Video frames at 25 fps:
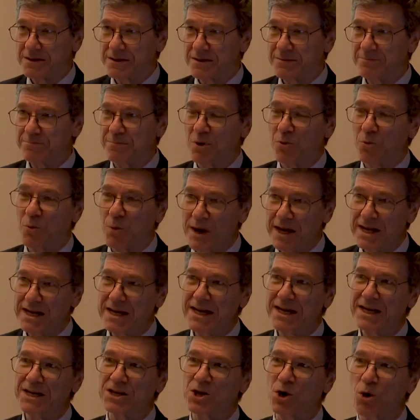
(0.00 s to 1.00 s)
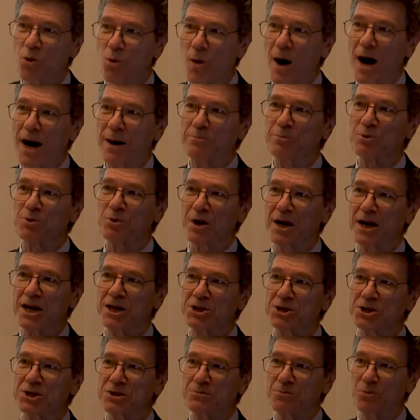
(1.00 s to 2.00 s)
But we need
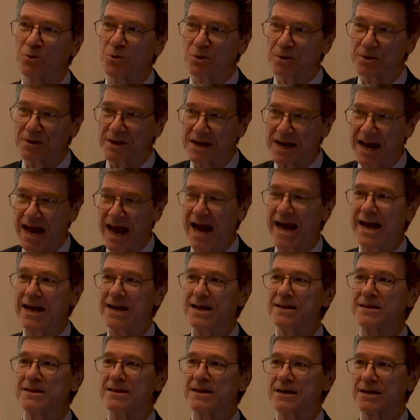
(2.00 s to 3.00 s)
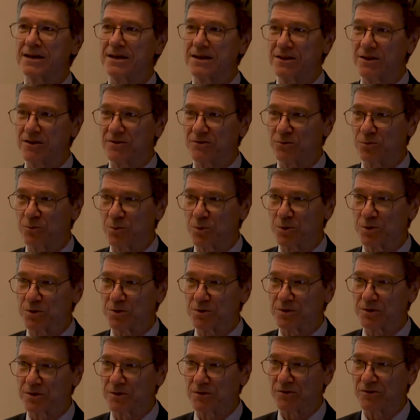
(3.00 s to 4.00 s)
cooperation more than anything in this
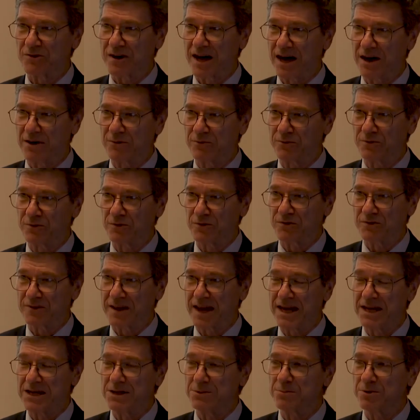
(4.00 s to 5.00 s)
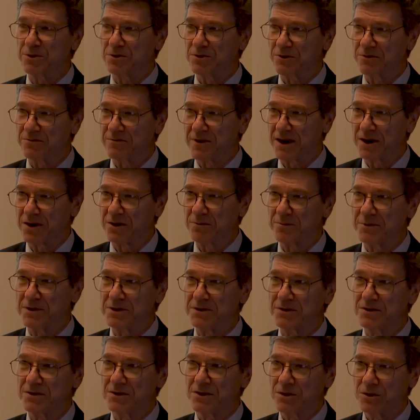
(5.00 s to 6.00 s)
world to solve sustainable
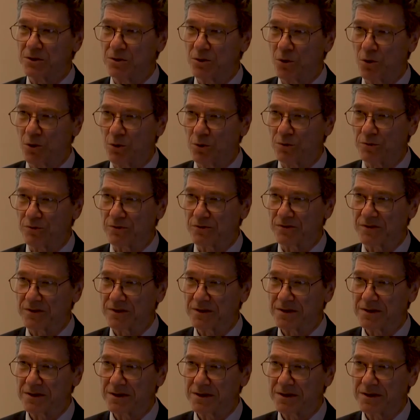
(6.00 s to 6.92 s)
development goals.